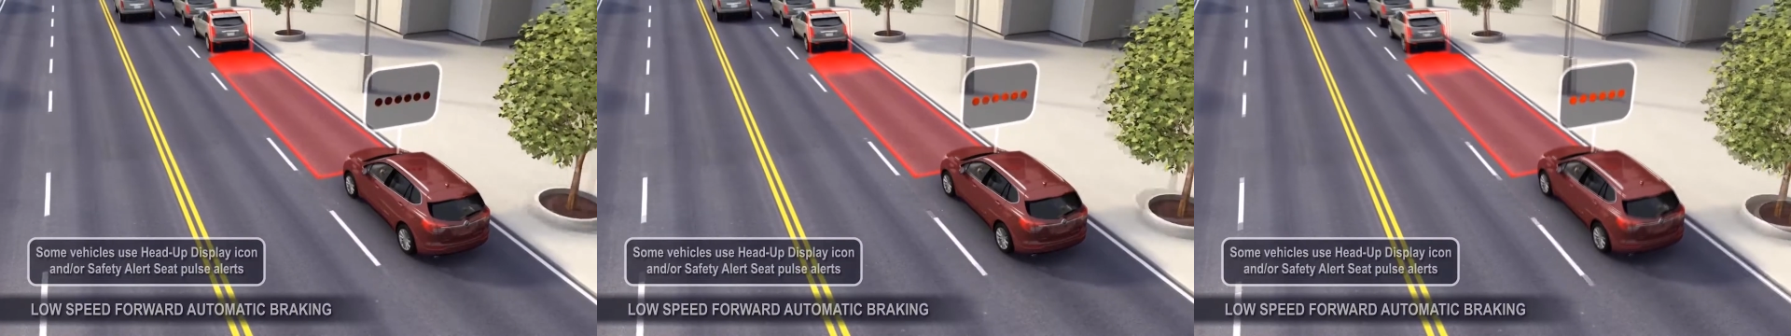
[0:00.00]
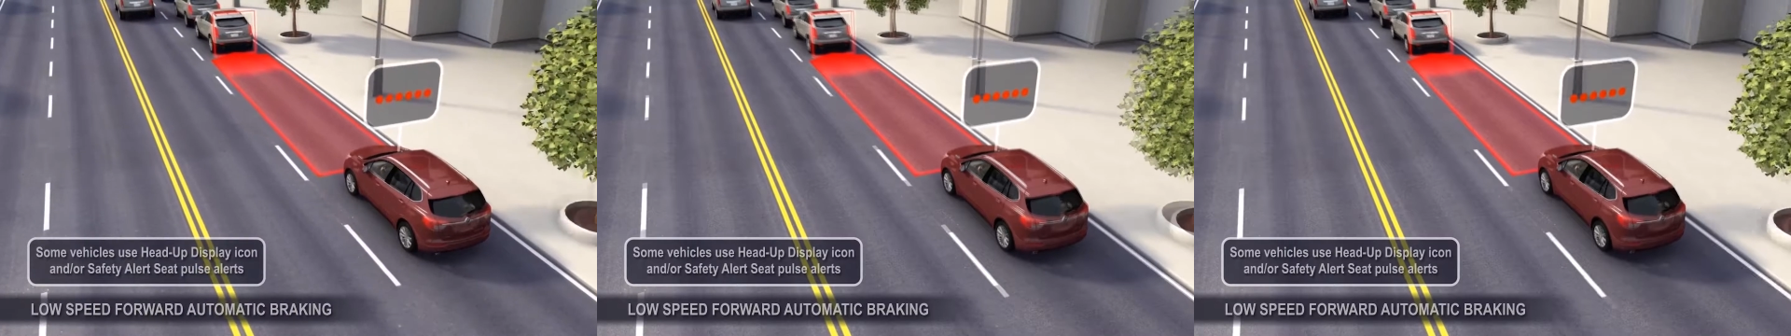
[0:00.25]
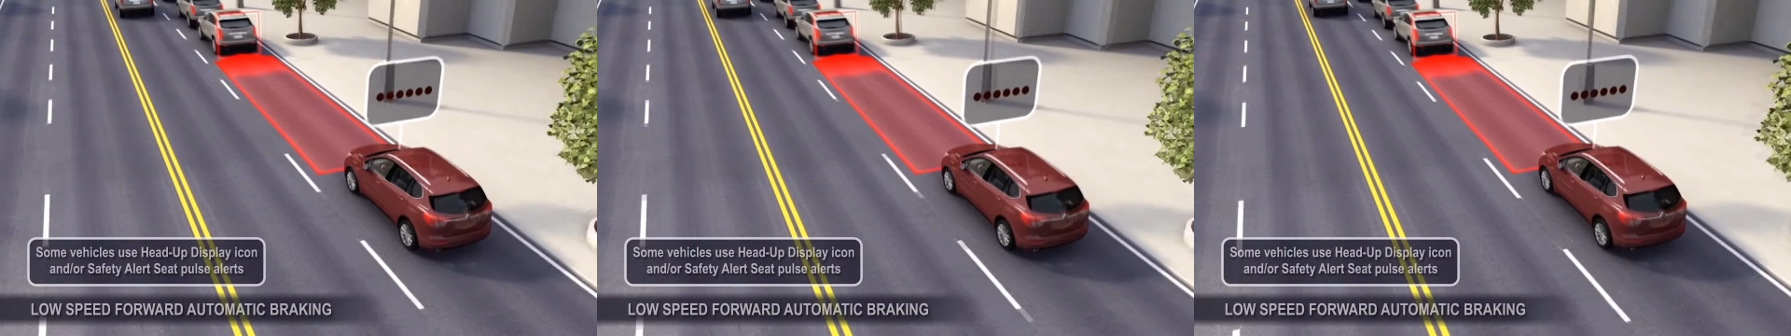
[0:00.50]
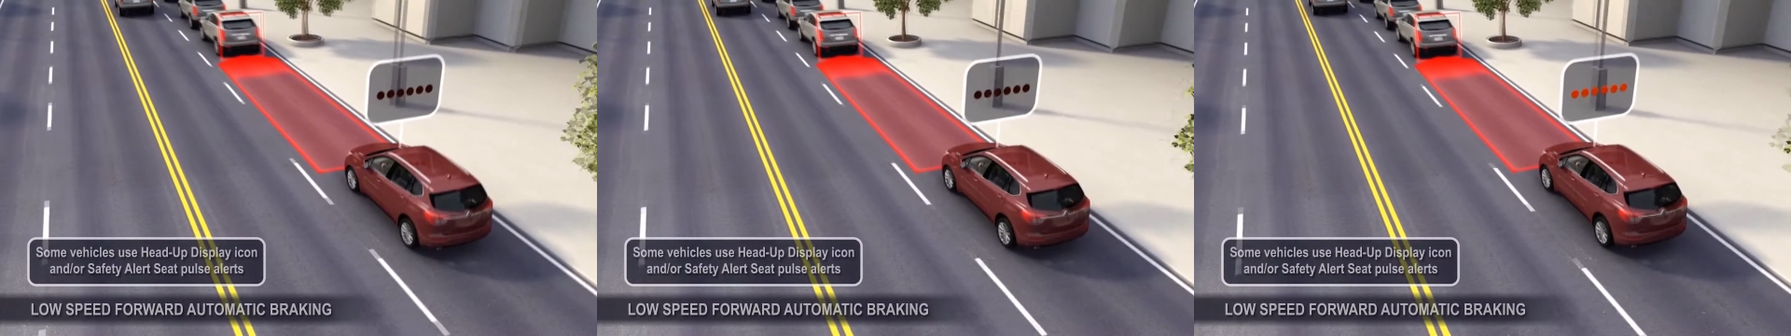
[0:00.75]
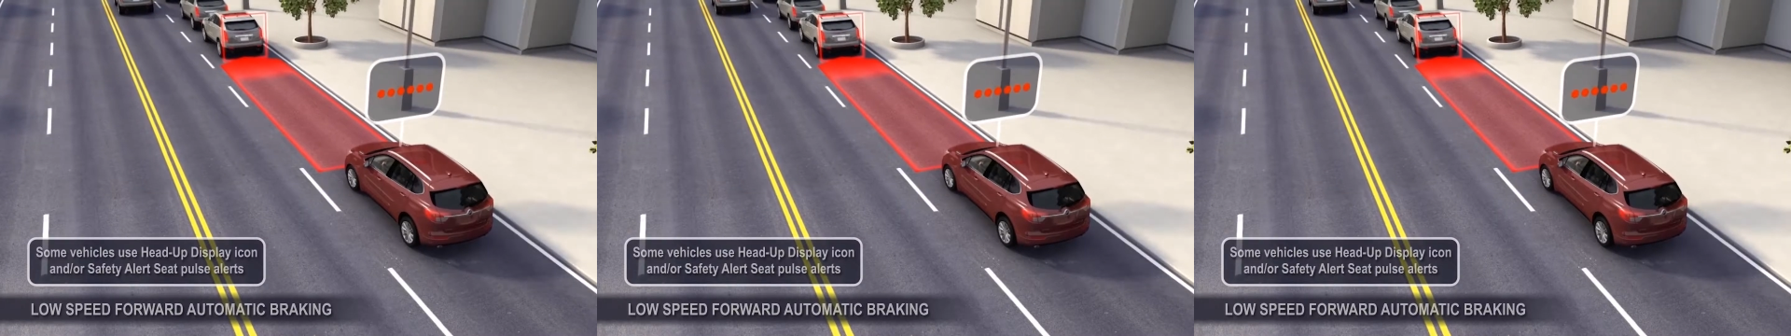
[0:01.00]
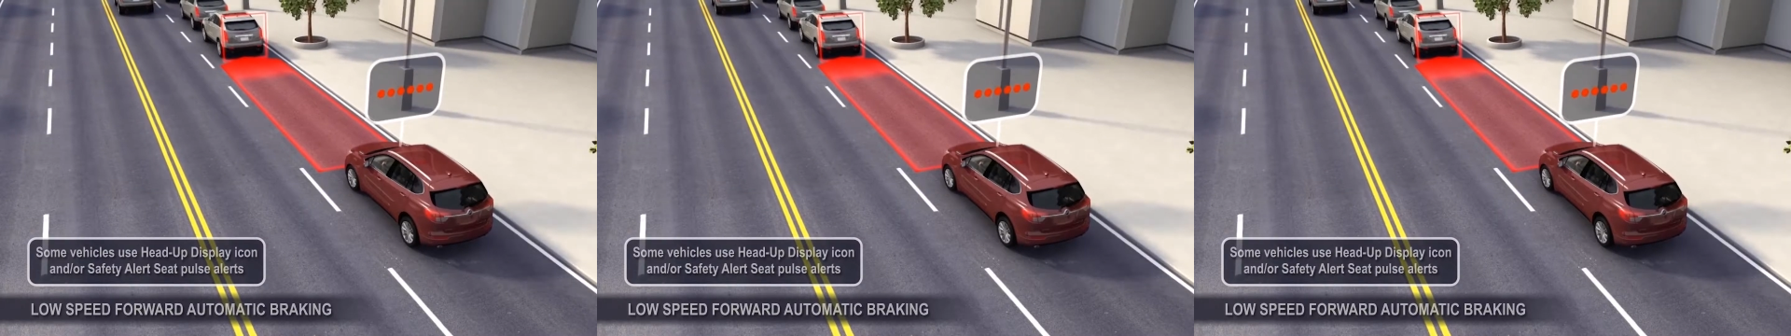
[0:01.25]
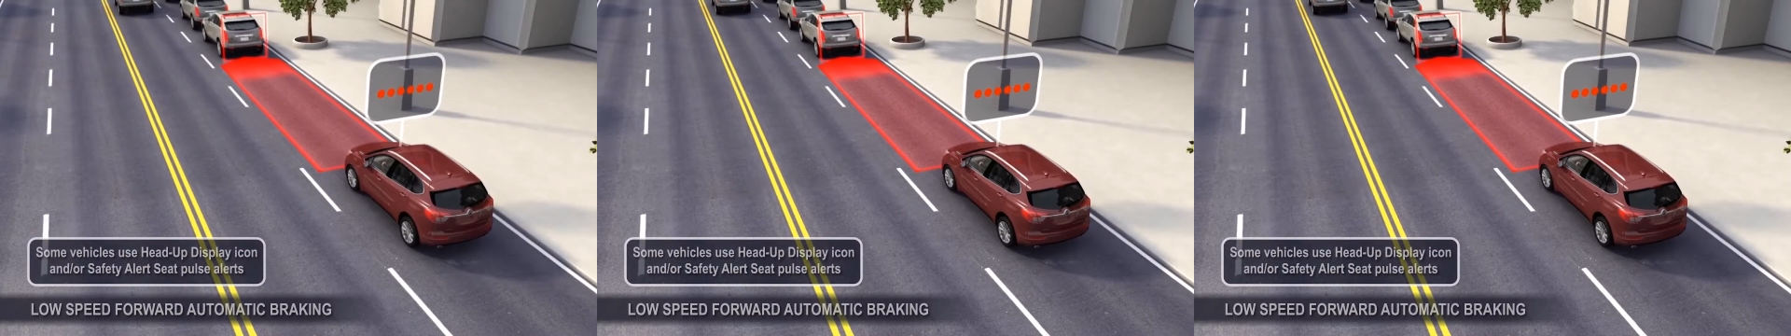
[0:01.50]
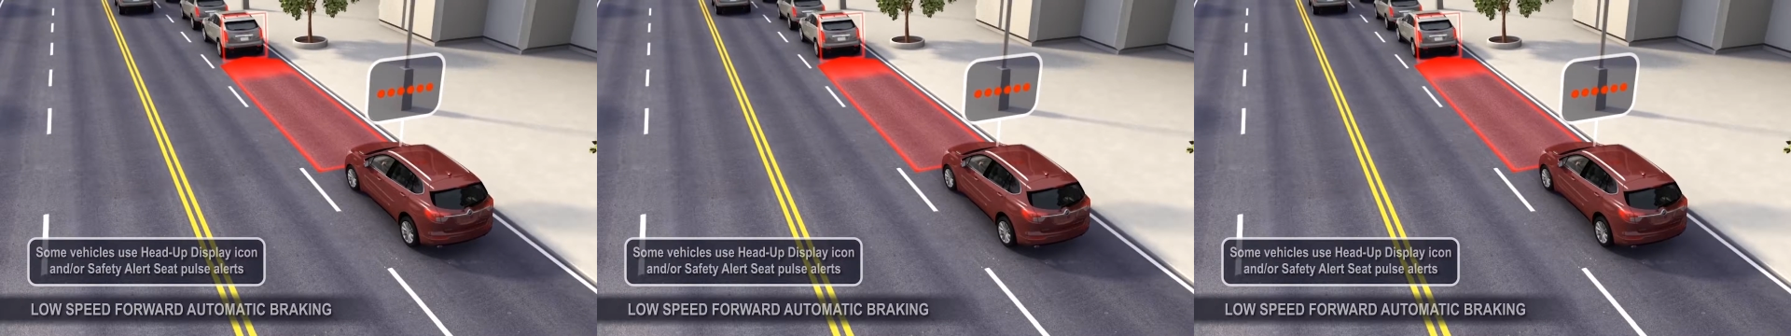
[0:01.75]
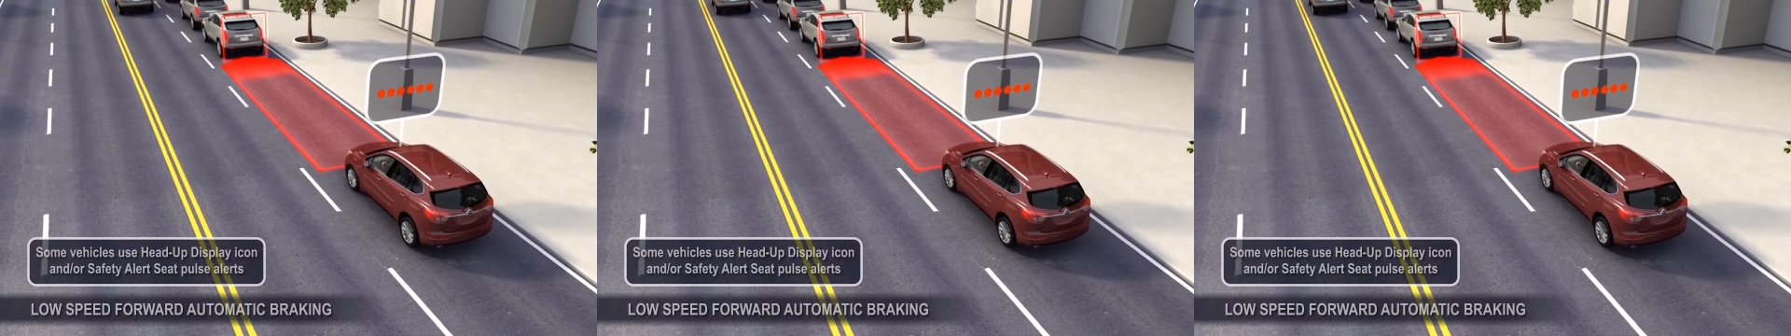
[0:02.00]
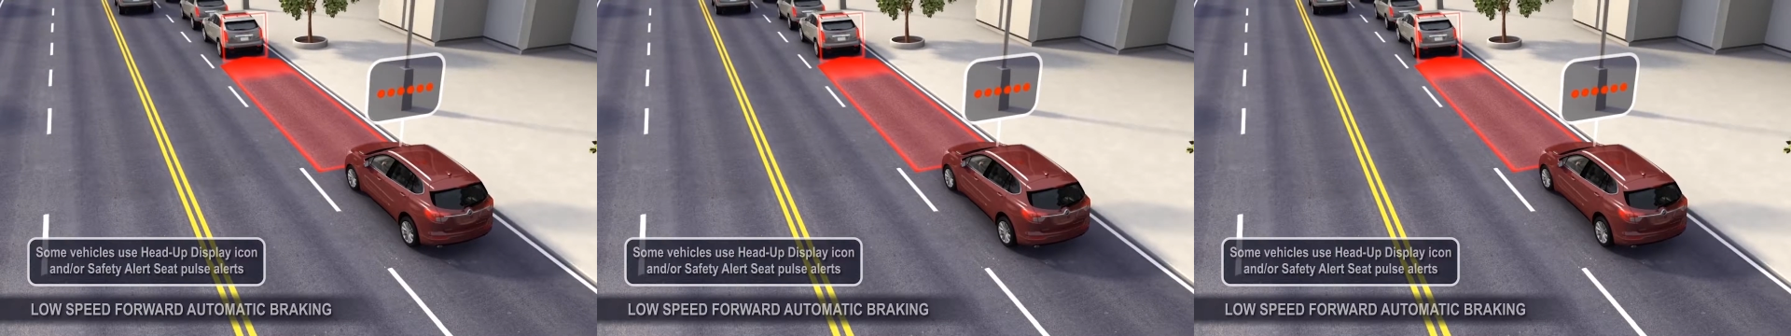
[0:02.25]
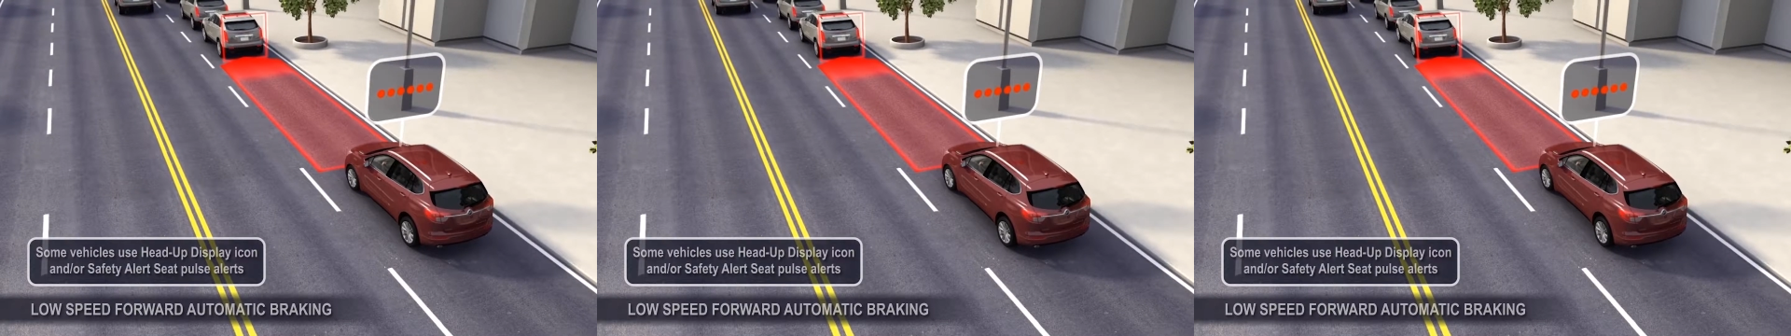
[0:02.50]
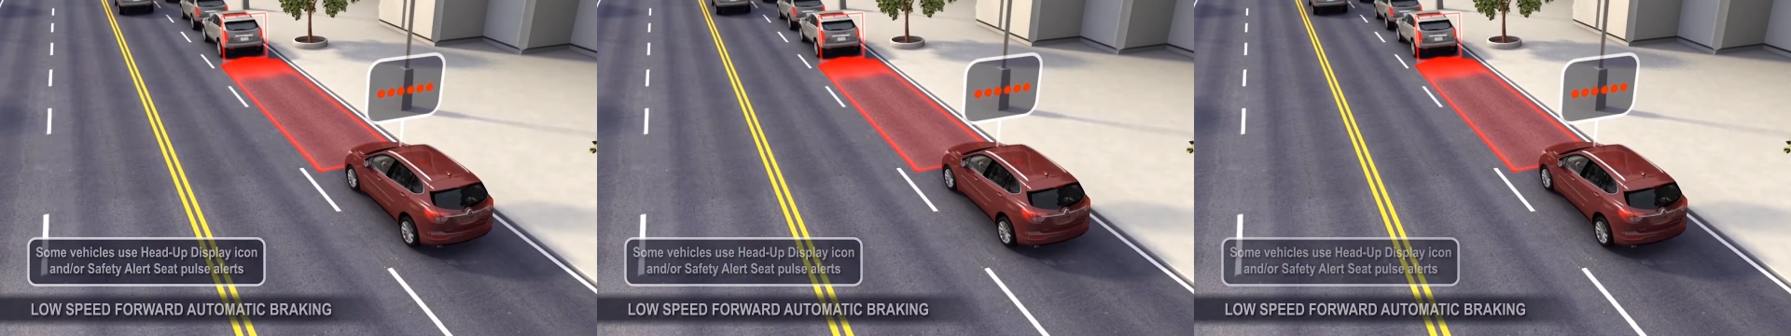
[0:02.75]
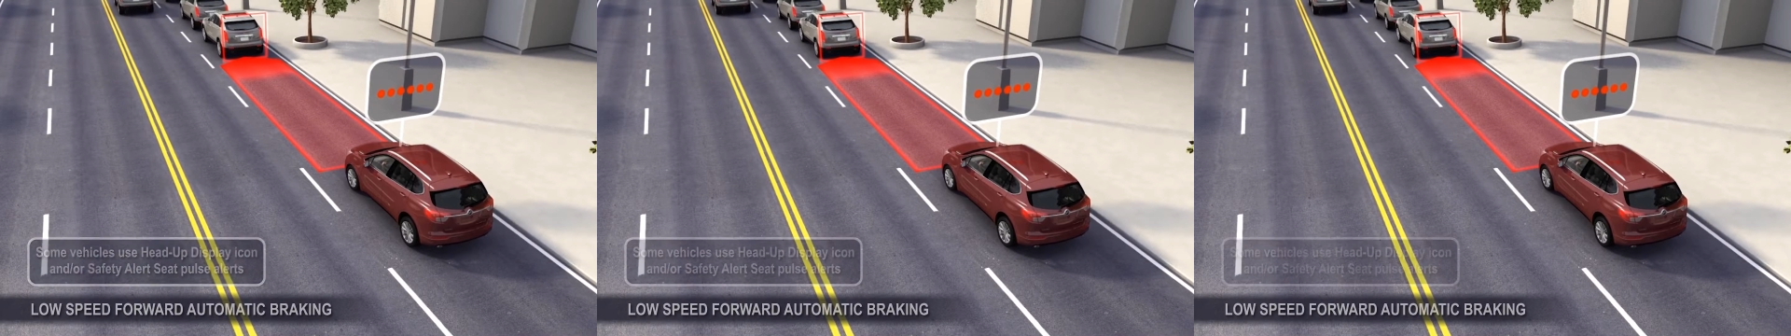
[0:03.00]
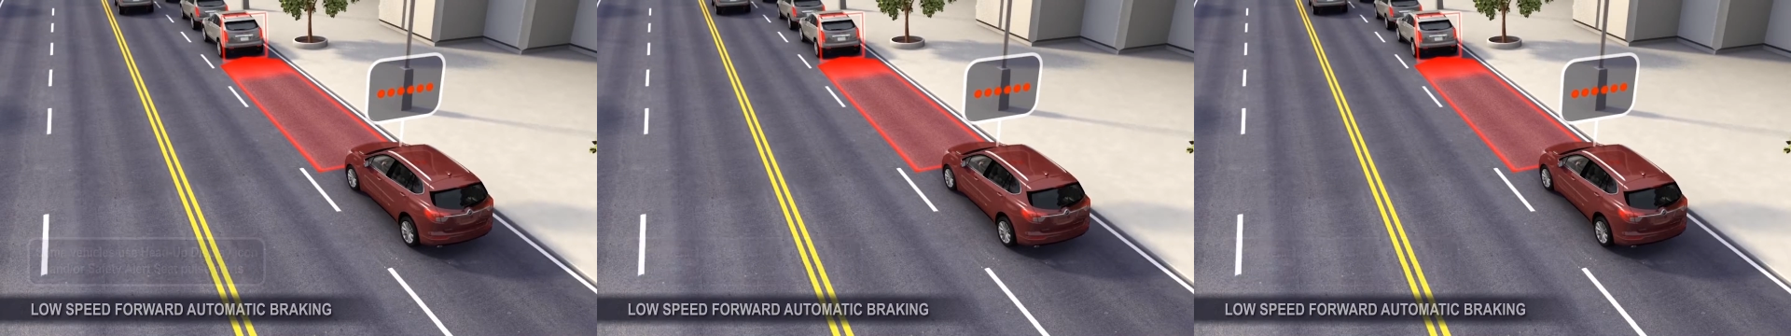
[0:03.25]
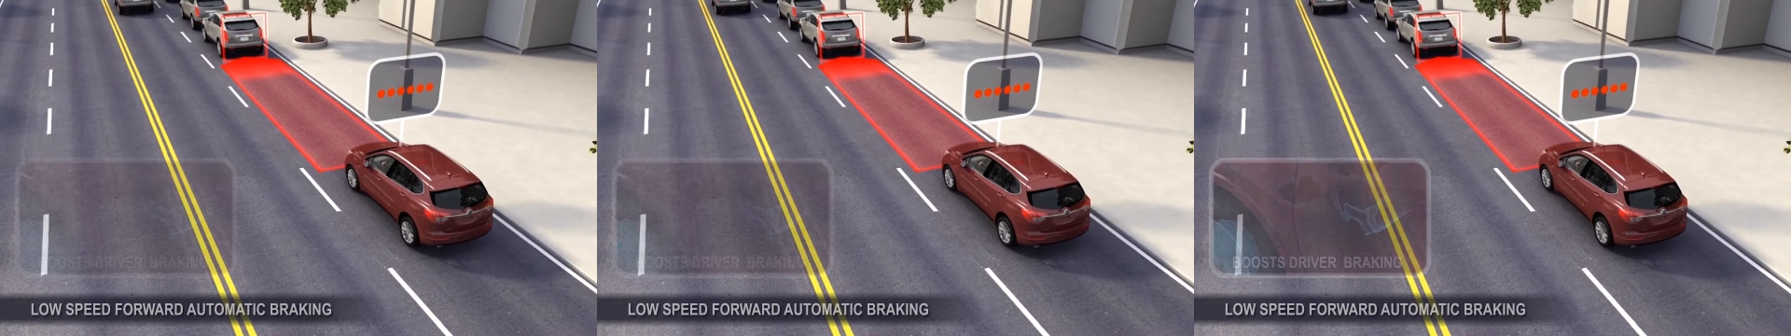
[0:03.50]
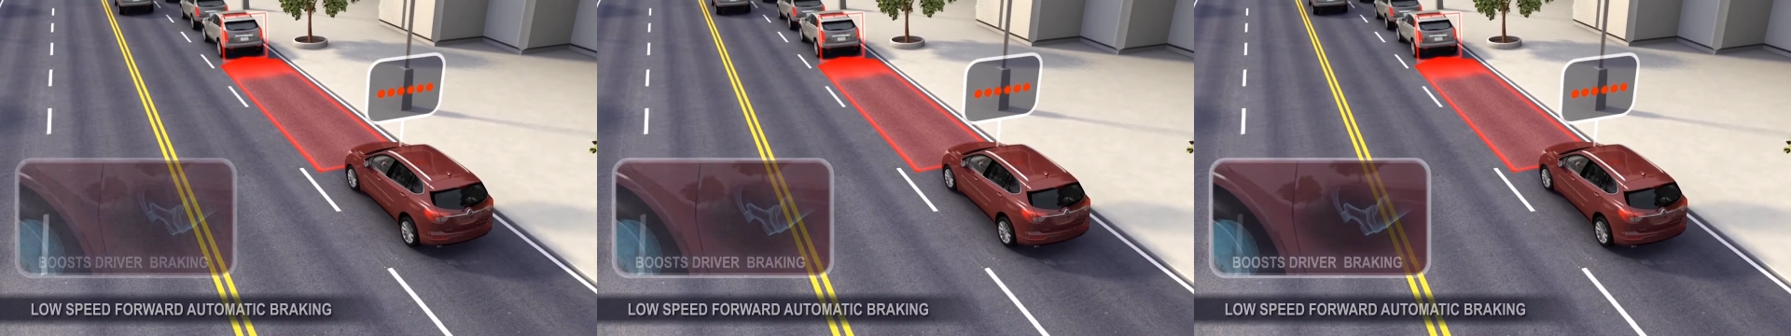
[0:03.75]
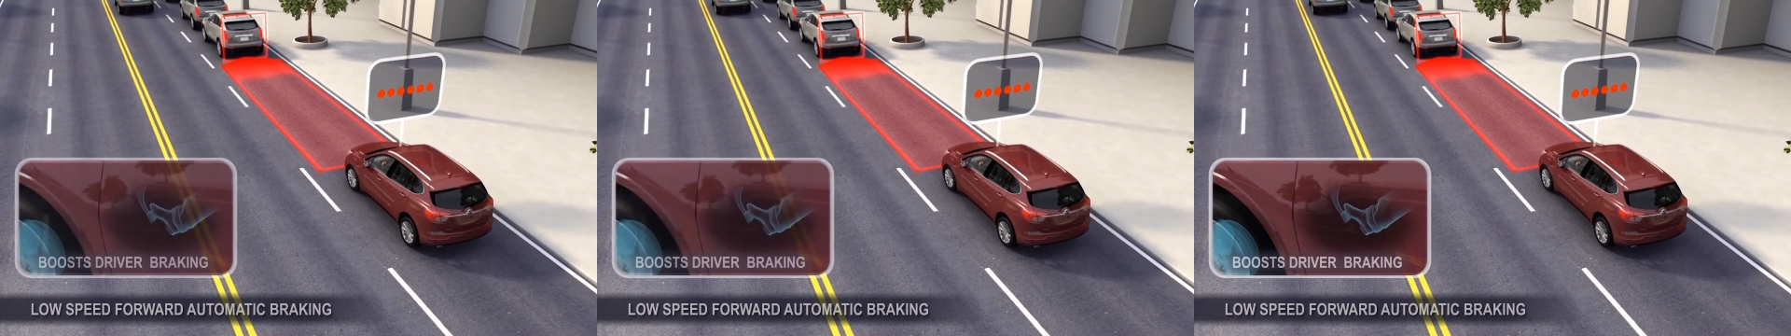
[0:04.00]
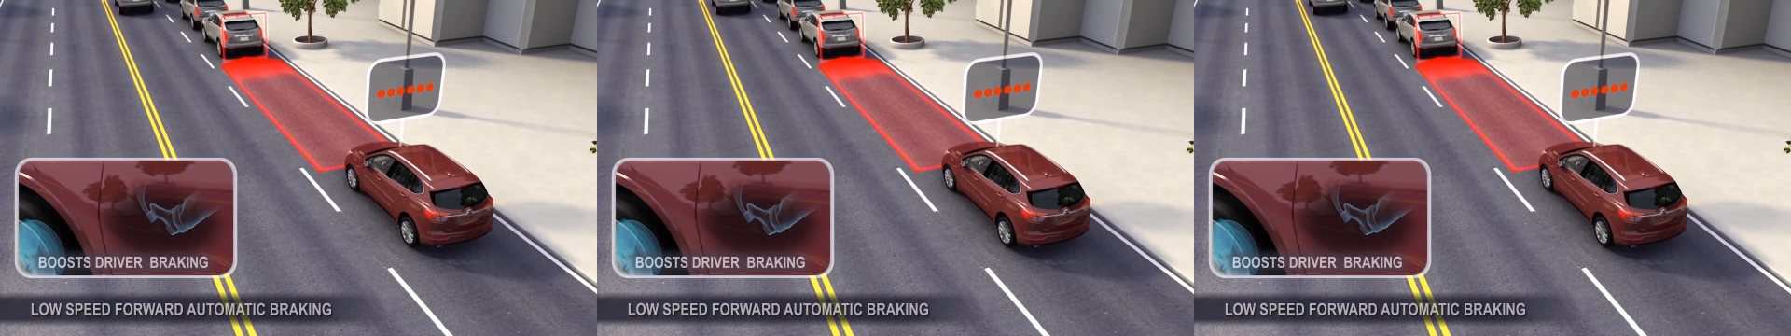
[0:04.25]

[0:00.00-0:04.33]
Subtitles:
Nobody's mouth can be seen.